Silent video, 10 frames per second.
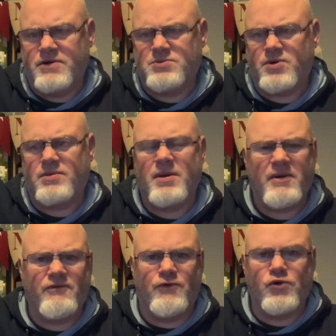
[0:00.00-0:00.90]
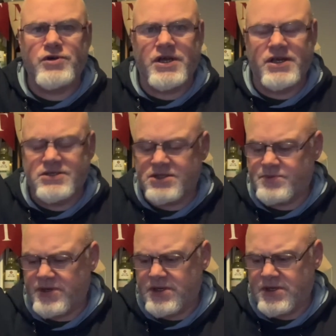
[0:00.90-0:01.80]
probably about 4 days it's
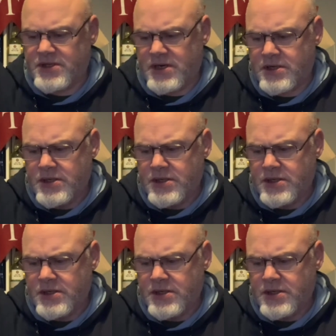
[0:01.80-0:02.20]
been in there.